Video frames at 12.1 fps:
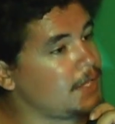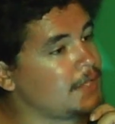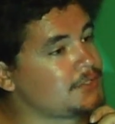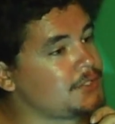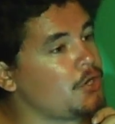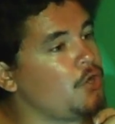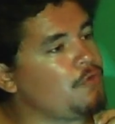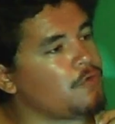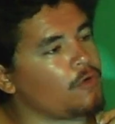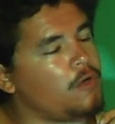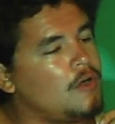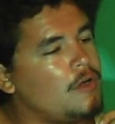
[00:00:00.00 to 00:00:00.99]
It's the
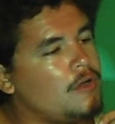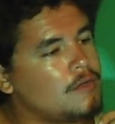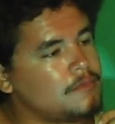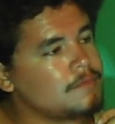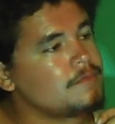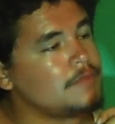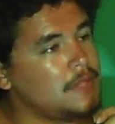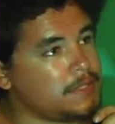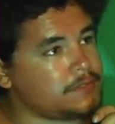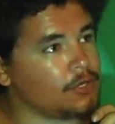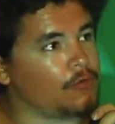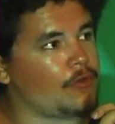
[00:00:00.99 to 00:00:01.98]
overall
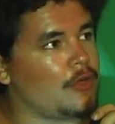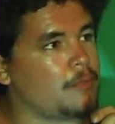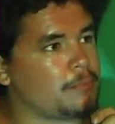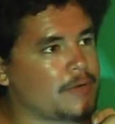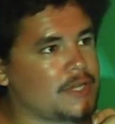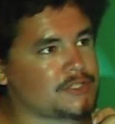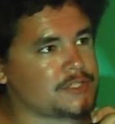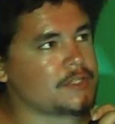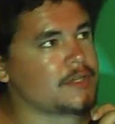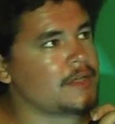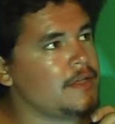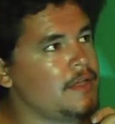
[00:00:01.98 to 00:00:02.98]
impression